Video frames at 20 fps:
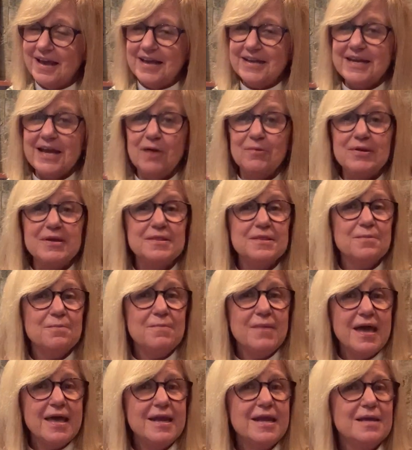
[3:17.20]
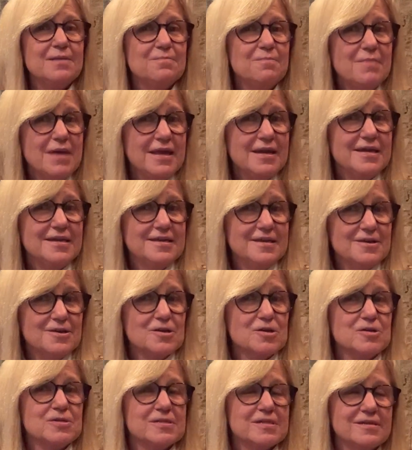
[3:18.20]
Now, in the many, many
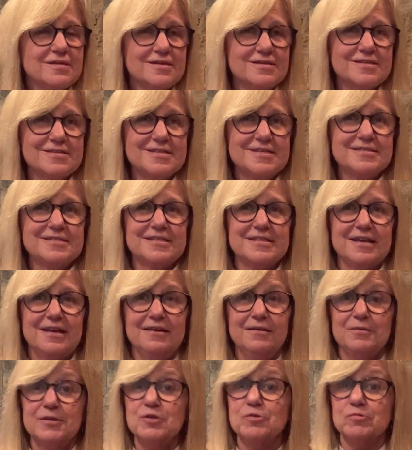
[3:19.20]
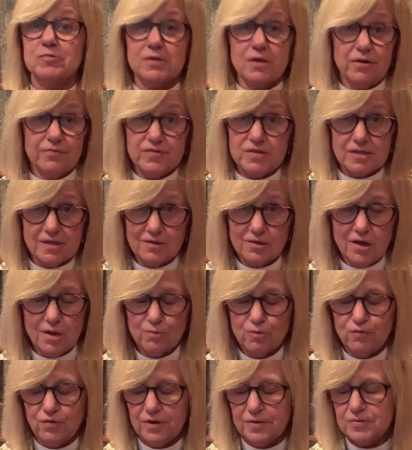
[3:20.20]
years since then, and this was obviously long
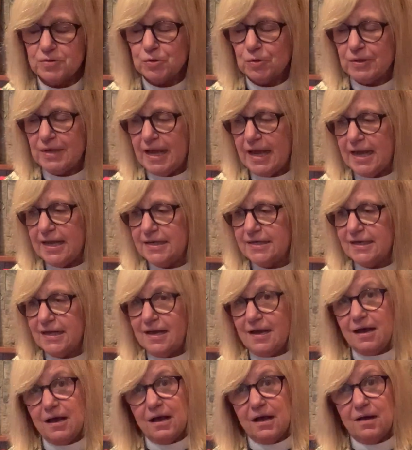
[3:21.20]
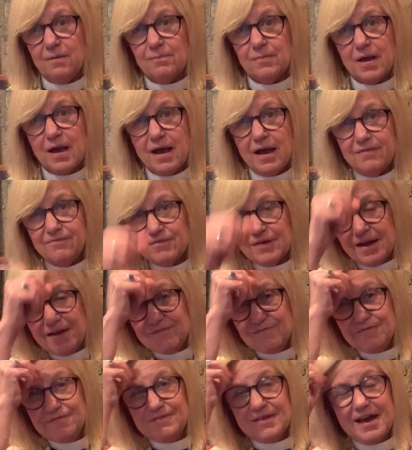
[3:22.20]
before I was ordained,
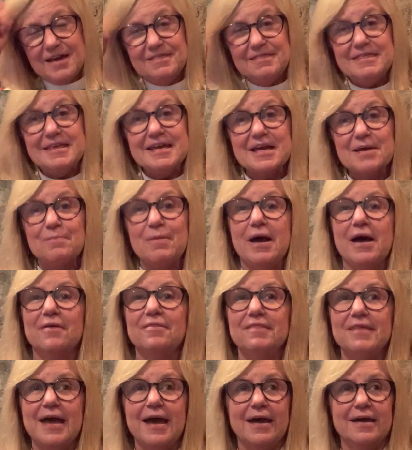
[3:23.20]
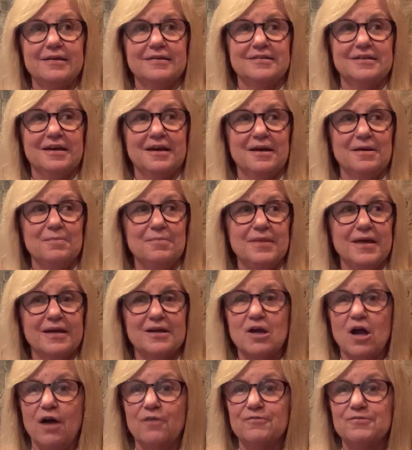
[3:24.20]
I think about that
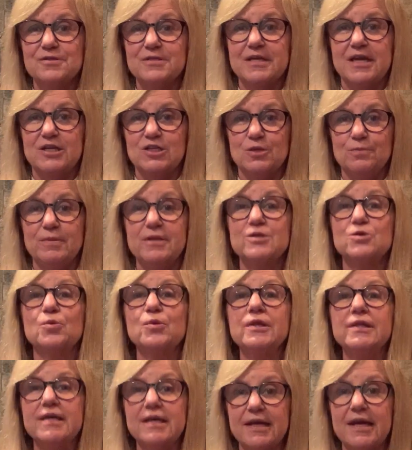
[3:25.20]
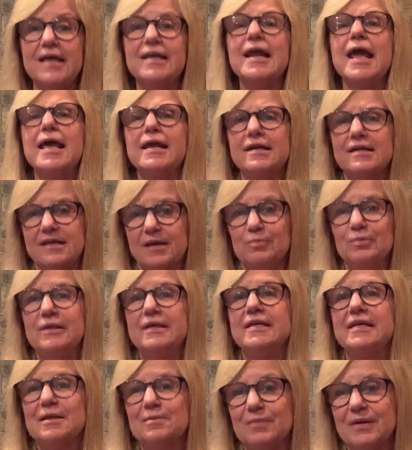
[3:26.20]
conversation, because really it ended up
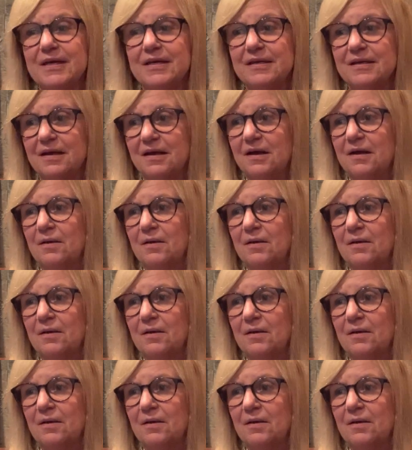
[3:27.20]
leading me